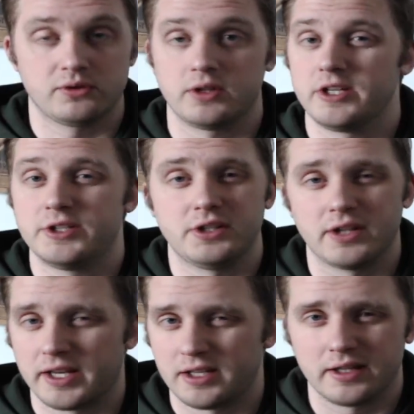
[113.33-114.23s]

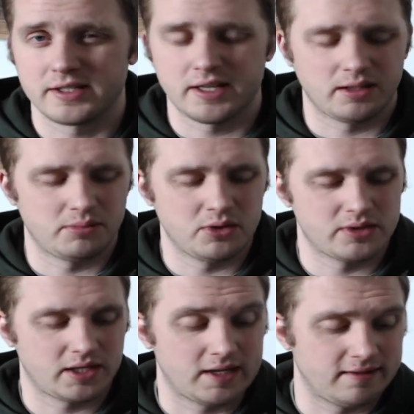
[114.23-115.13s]
usually like listening
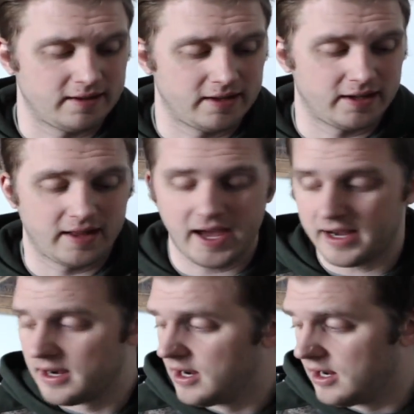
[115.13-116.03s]
to music, anything
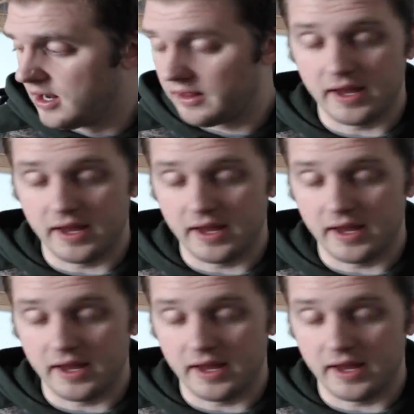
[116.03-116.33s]
like that.